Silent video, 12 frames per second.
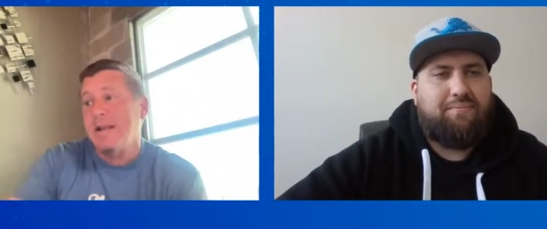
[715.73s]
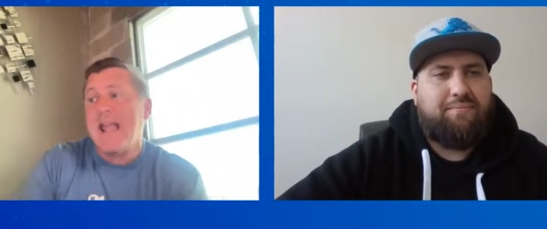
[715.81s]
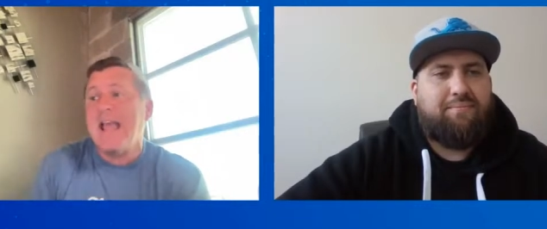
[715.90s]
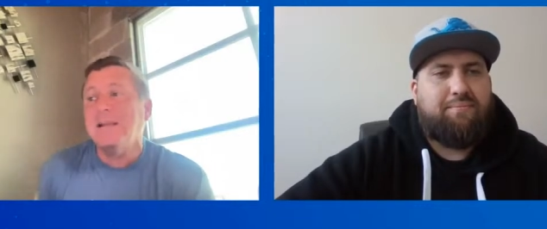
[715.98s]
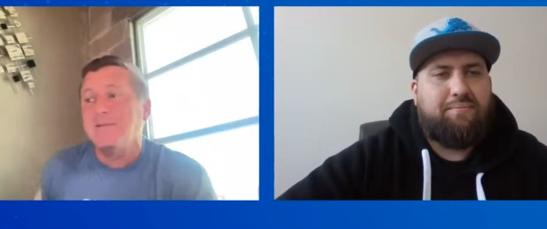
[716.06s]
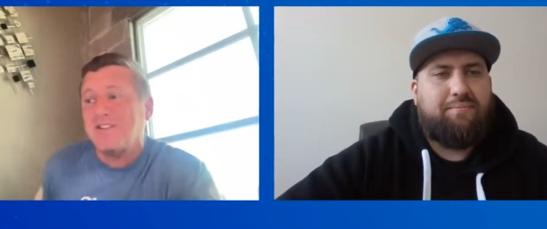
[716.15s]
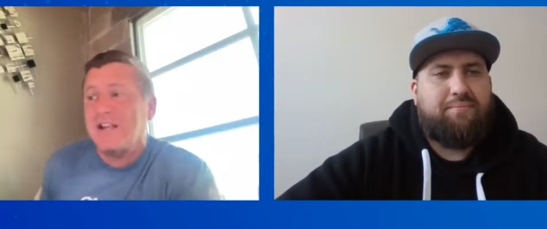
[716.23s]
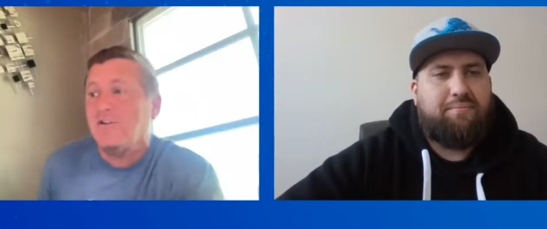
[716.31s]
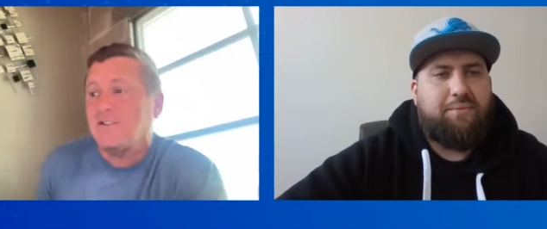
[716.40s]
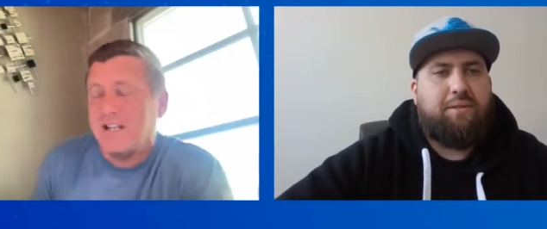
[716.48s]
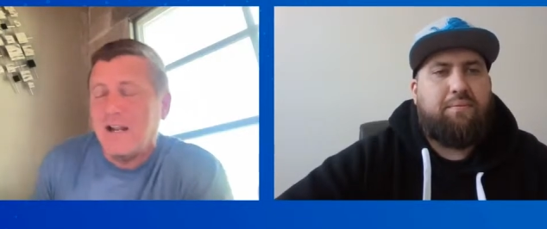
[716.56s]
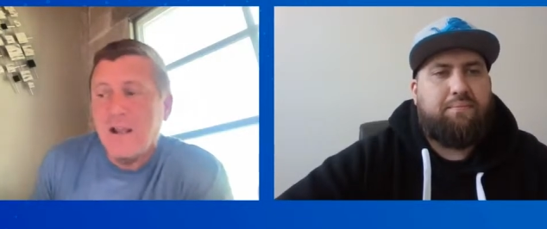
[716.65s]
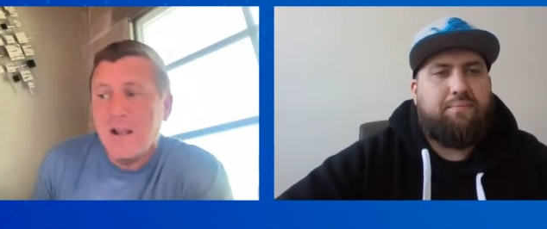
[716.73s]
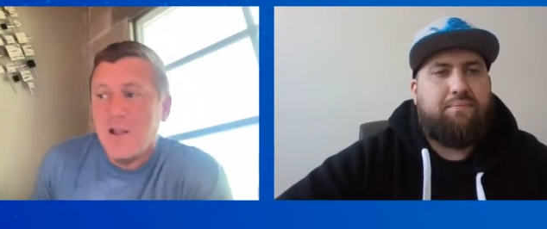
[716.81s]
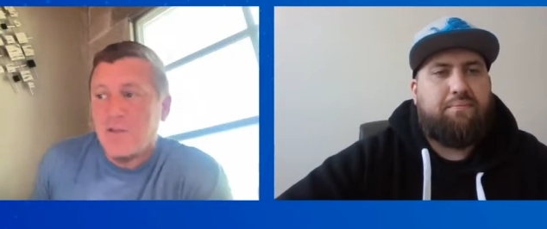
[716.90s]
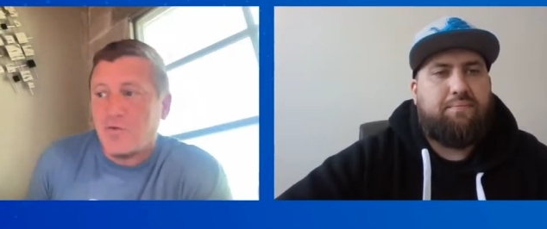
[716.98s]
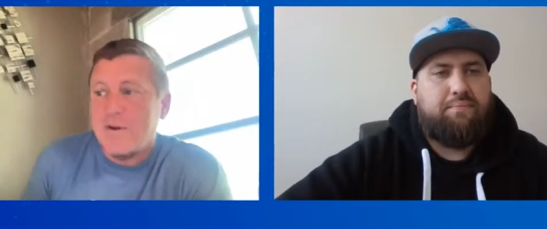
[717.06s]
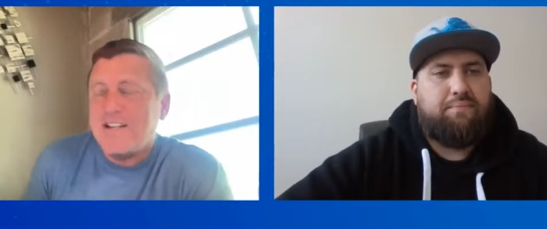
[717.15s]
Speaker 1: But Caleb Singleton,
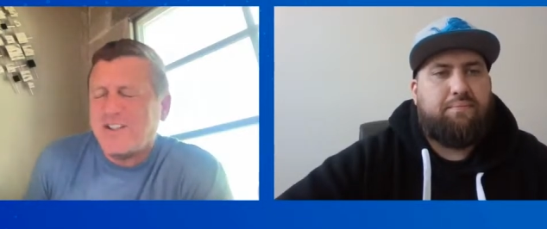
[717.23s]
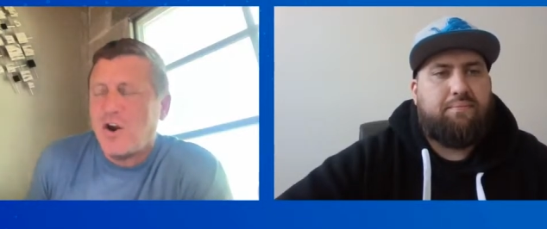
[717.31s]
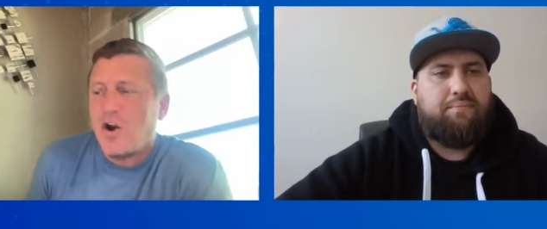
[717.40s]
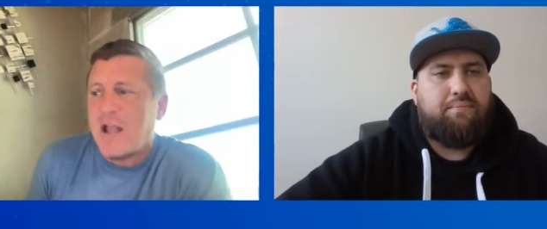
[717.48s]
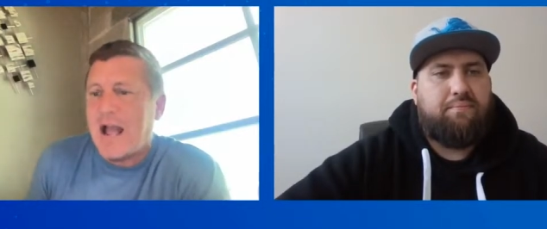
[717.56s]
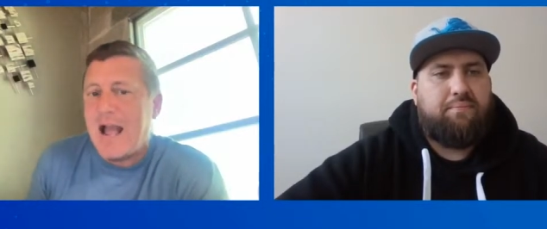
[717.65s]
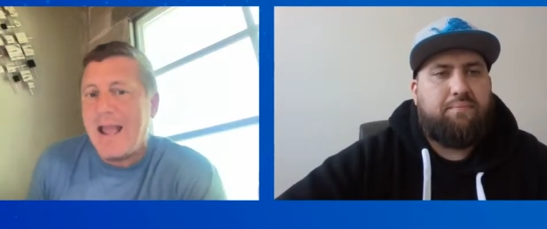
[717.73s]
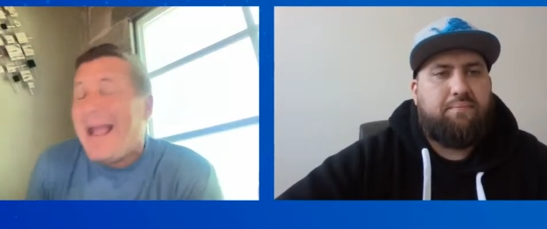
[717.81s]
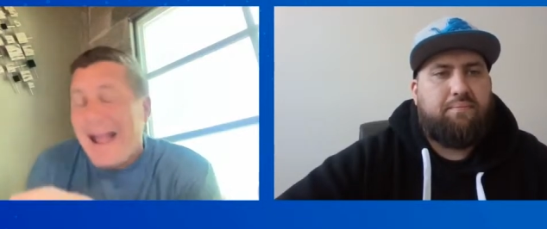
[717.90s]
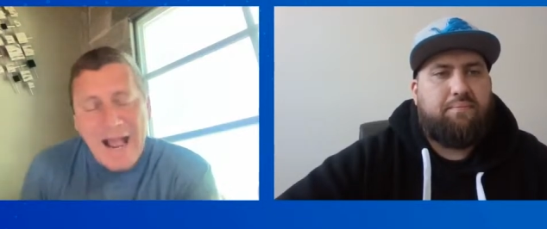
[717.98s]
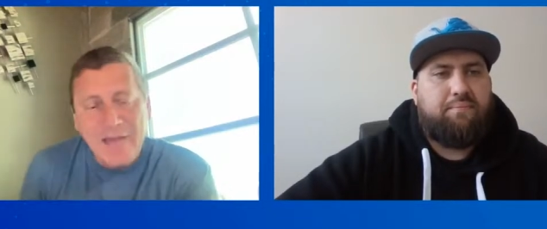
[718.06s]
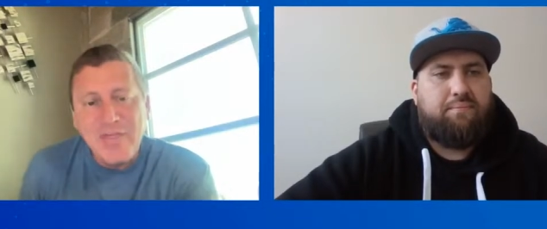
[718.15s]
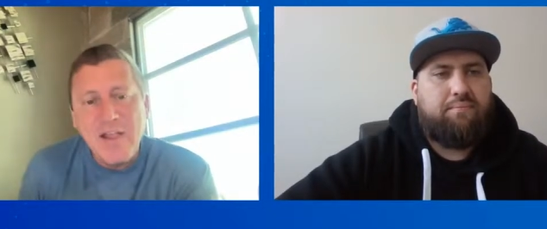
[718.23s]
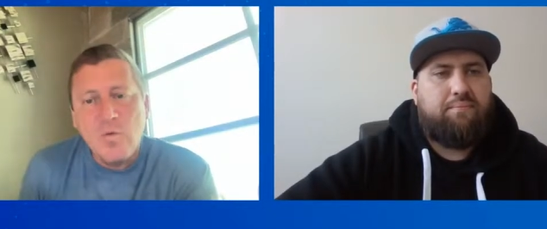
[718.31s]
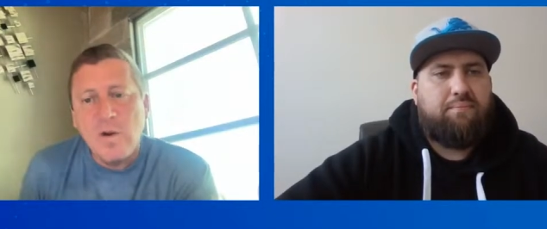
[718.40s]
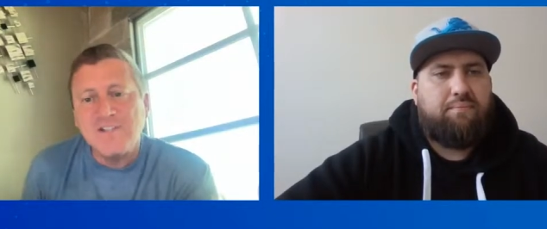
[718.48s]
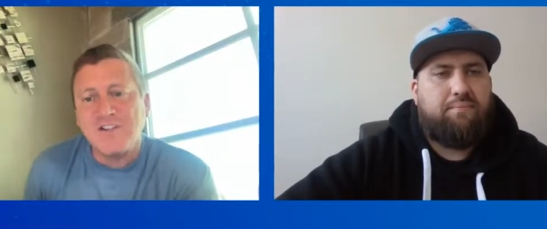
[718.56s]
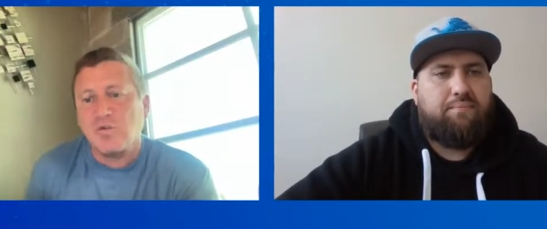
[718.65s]
three star guy, I
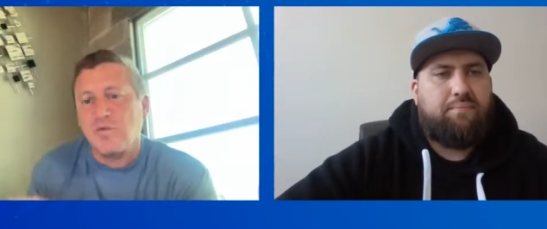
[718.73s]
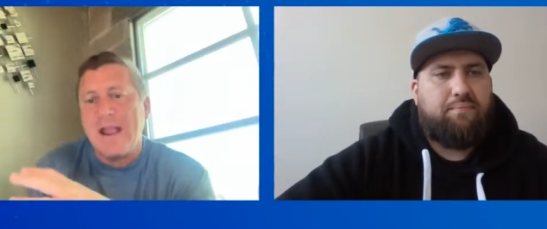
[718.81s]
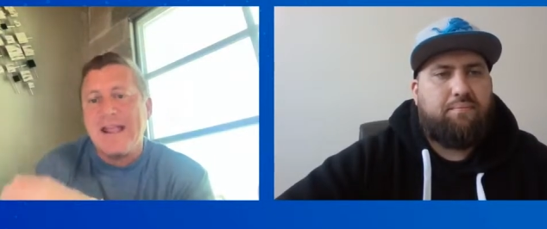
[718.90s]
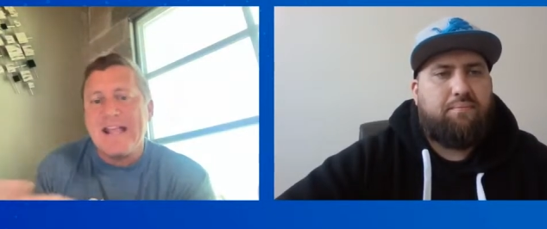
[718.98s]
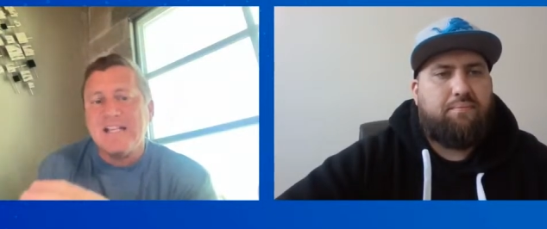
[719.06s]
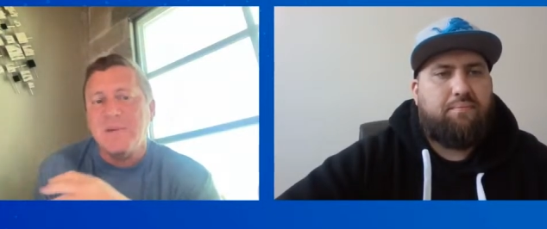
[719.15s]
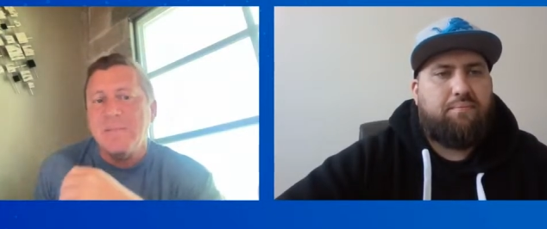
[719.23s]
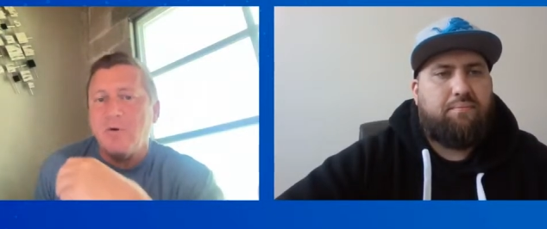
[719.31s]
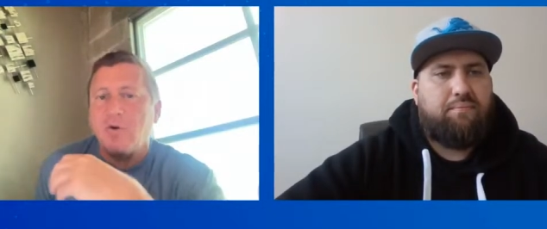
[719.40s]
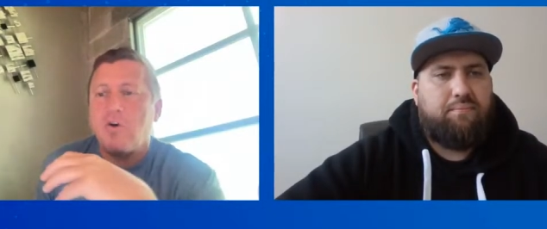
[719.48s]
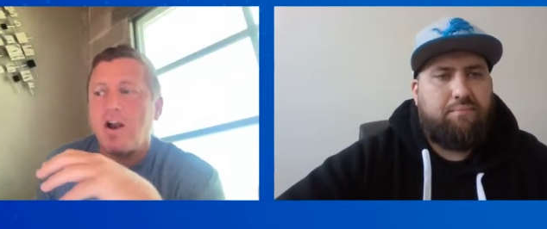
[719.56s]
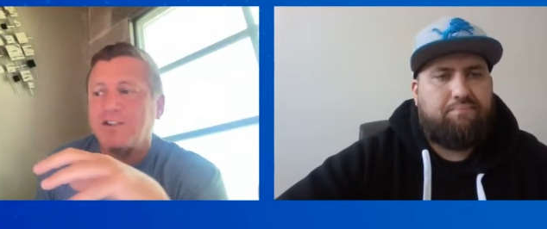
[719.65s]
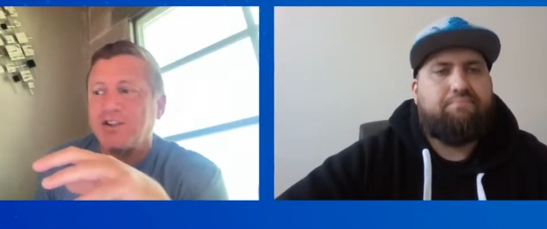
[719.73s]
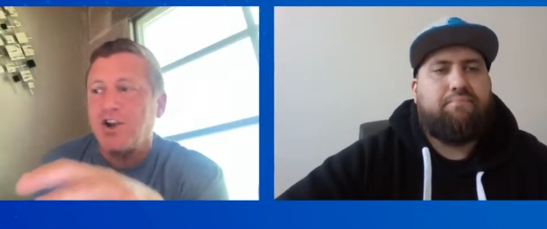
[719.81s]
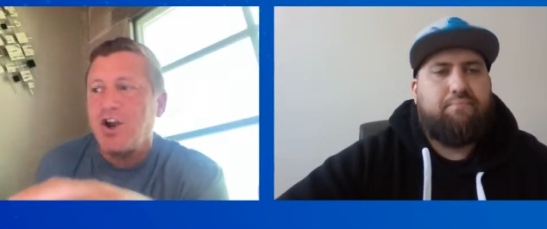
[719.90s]
think once the rankings people across the